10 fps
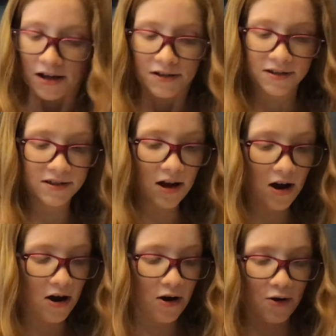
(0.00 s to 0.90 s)

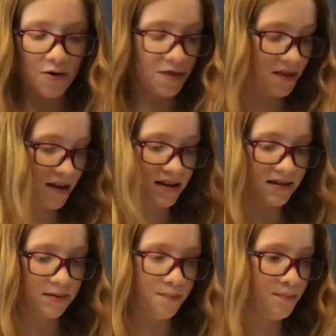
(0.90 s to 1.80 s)
So
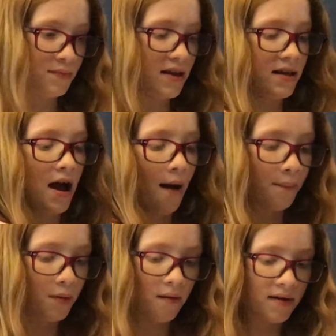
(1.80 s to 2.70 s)
this, it, I'm
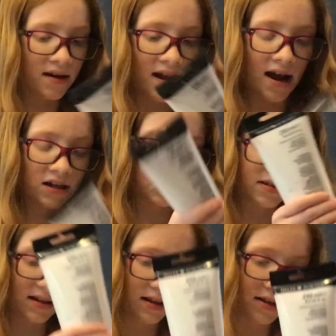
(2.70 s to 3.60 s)
probably gonna add
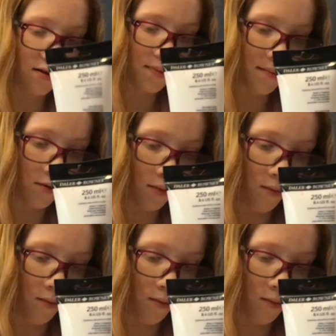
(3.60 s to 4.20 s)
just a little bit more